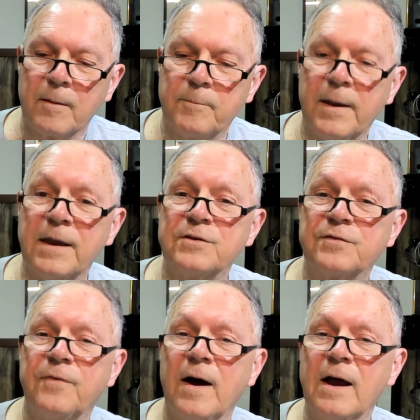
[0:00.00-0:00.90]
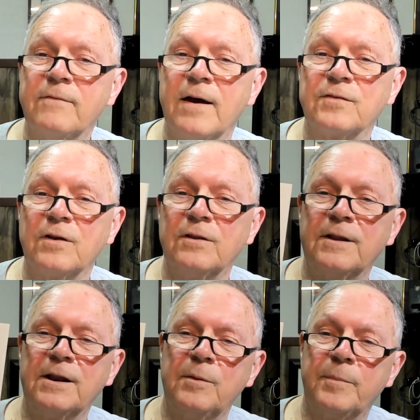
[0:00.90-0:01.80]
Page 5 has a
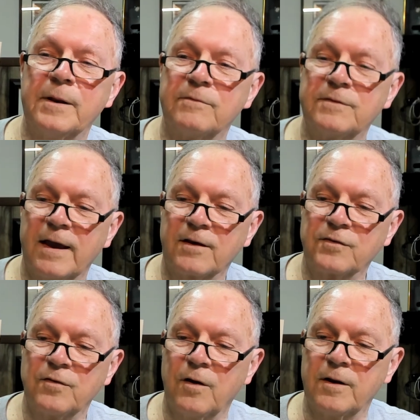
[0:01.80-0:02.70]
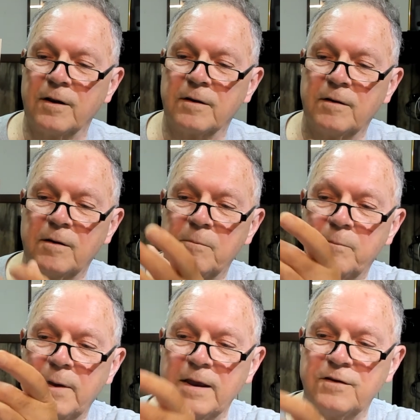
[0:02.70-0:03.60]
little bit of text on it.
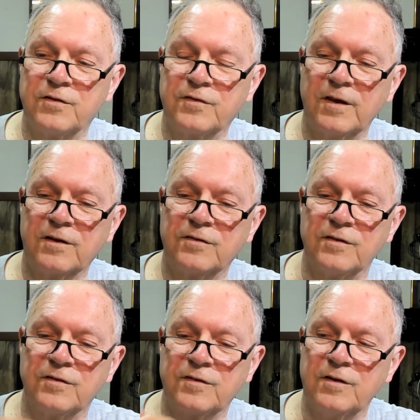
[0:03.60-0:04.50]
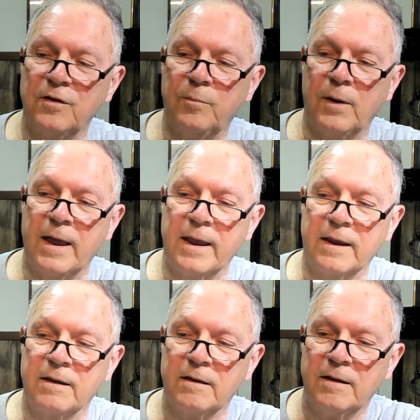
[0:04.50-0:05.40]
Page 6 is still
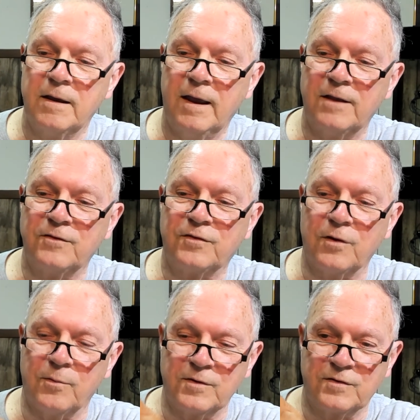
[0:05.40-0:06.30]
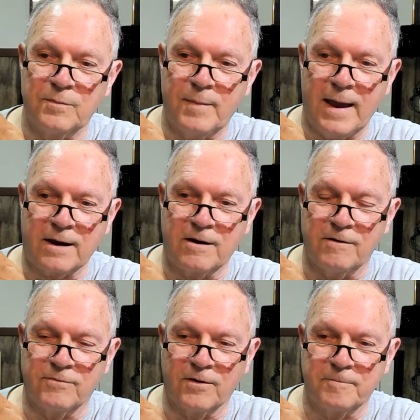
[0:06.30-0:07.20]
blank, and so is the back
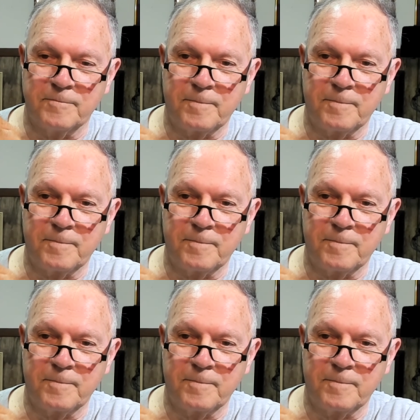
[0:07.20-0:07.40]
cover.